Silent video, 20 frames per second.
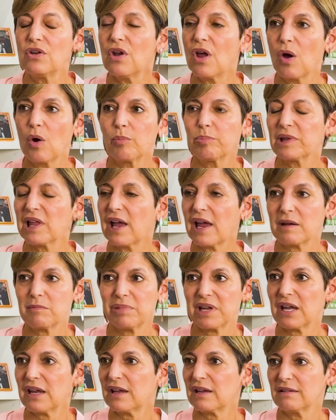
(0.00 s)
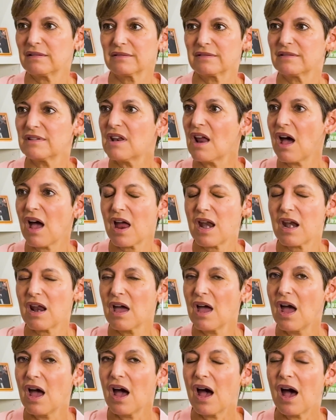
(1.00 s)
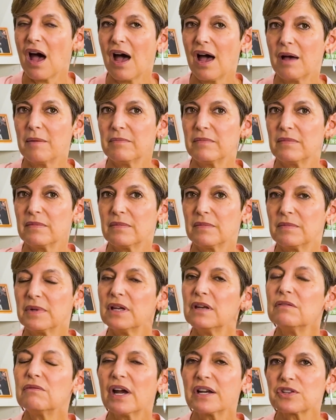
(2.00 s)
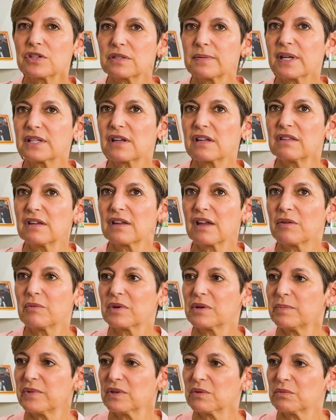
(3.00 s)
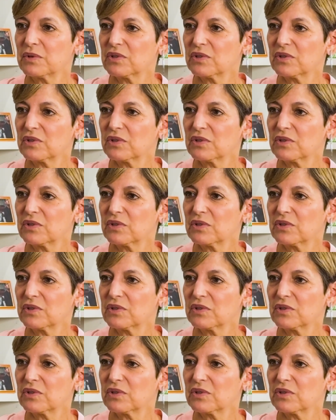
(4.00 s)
No plan B. None. In retrospect, I think I would have been